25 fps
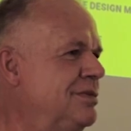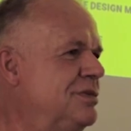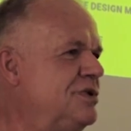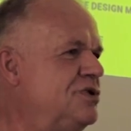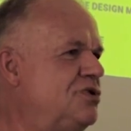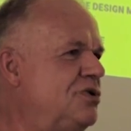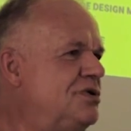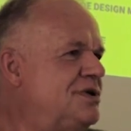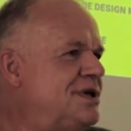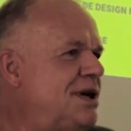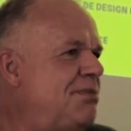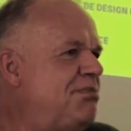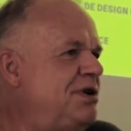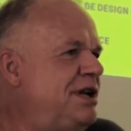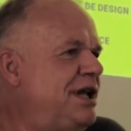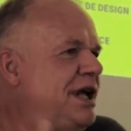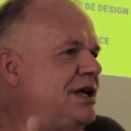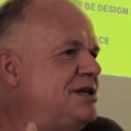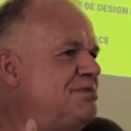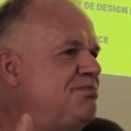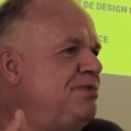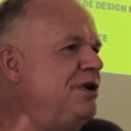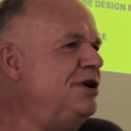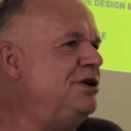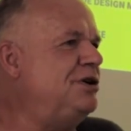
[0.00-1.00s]
So somebody
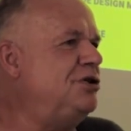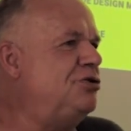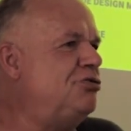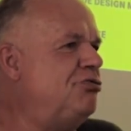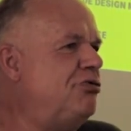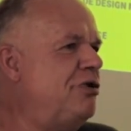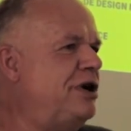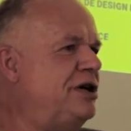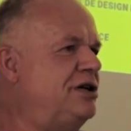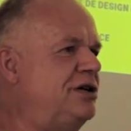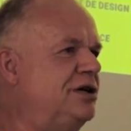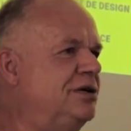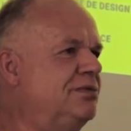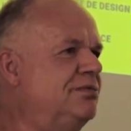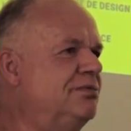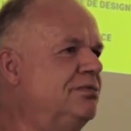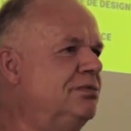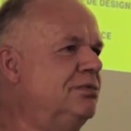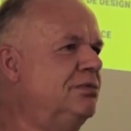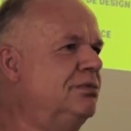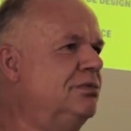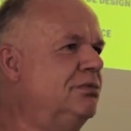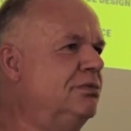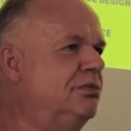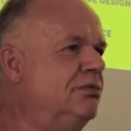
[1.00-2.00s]
has built it already,
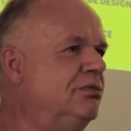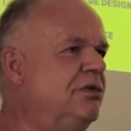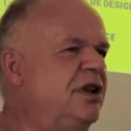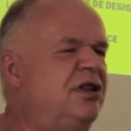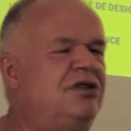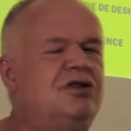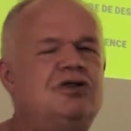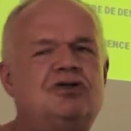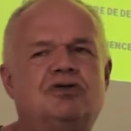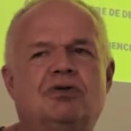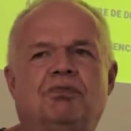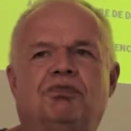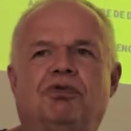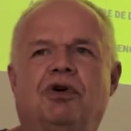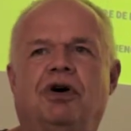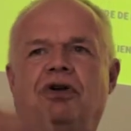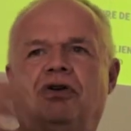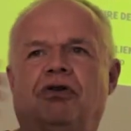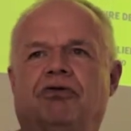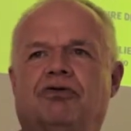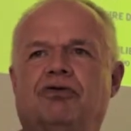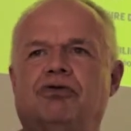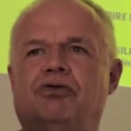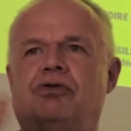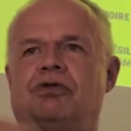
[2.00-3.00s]
with the support
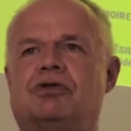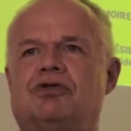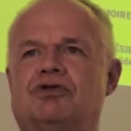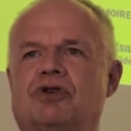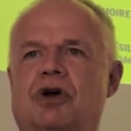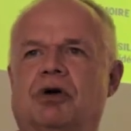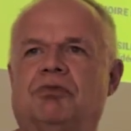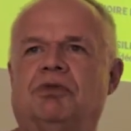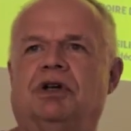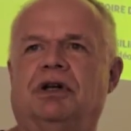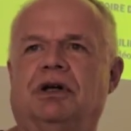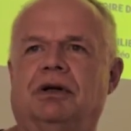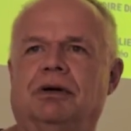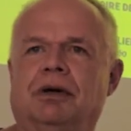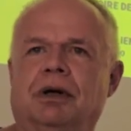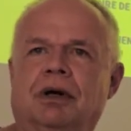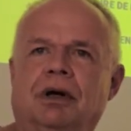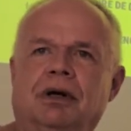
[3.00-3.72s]
of Google Germany.